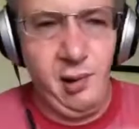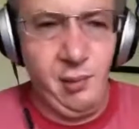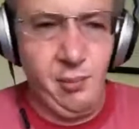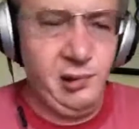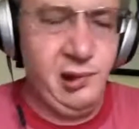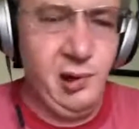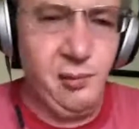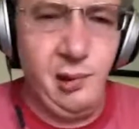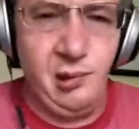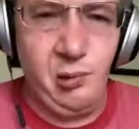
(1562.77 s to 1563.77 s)
and I'm going to share
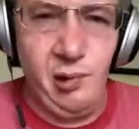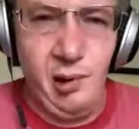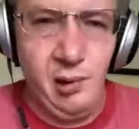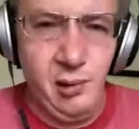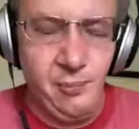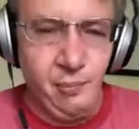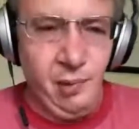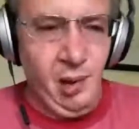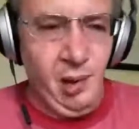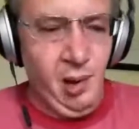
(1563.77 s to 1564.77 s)
my screen,
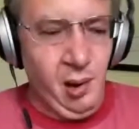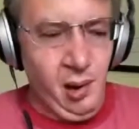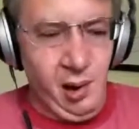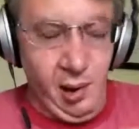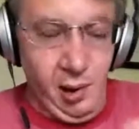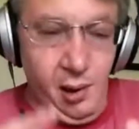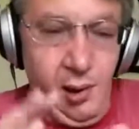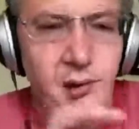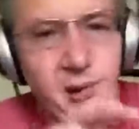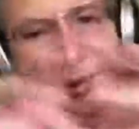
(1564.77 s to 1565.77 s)

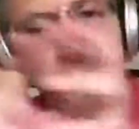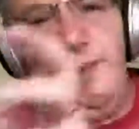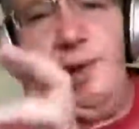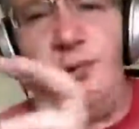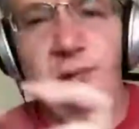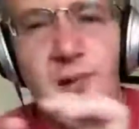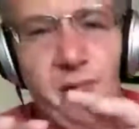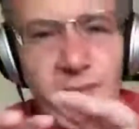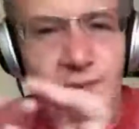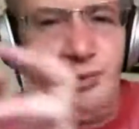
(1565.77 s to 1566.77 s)
and because this is the end
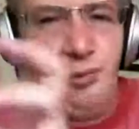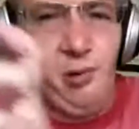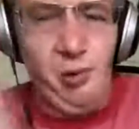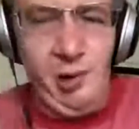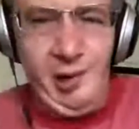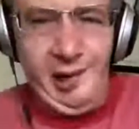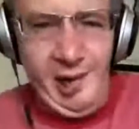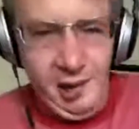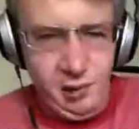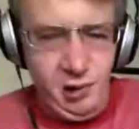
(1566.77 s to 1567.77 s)
result, this is where you want to
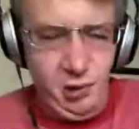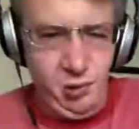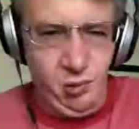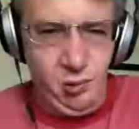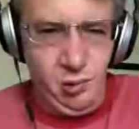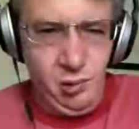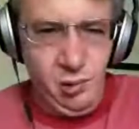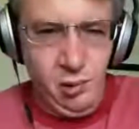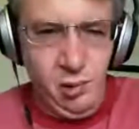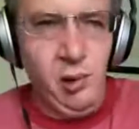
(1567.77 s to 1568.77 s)
get to,
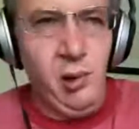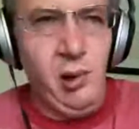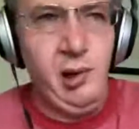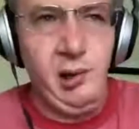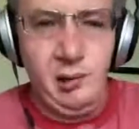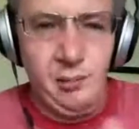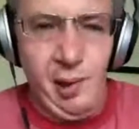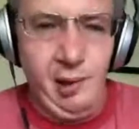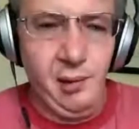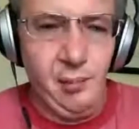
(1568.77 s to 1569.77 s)
is
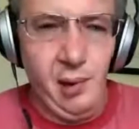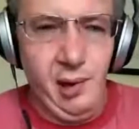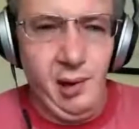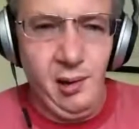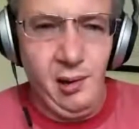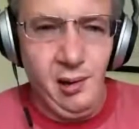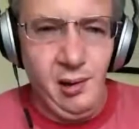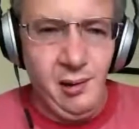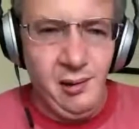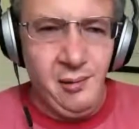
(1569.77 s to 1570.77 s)
making money
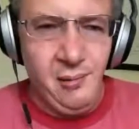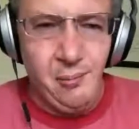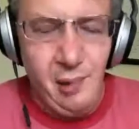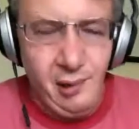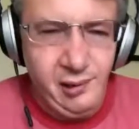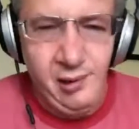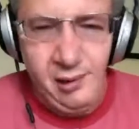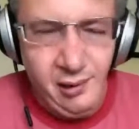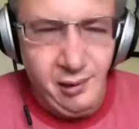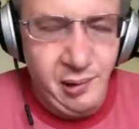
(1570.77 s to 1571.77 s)

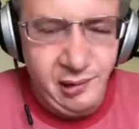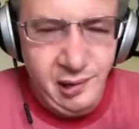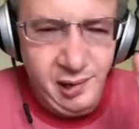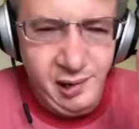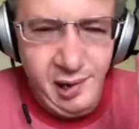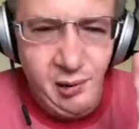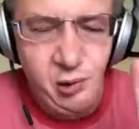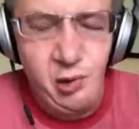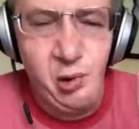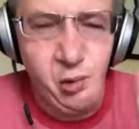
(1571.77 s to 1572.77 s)
by sending out
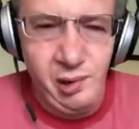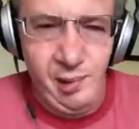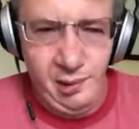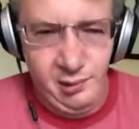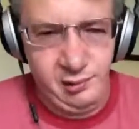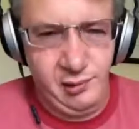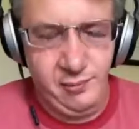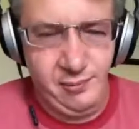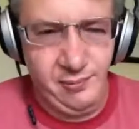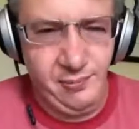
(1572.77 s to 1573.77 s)
2 emails.
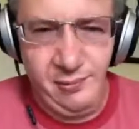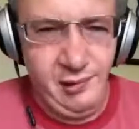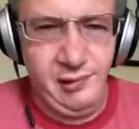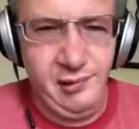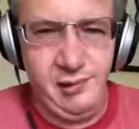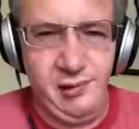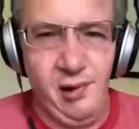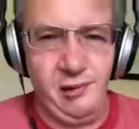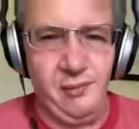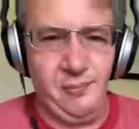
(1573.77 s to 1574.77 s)
That's just
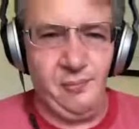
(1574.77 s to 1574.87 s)
awesome.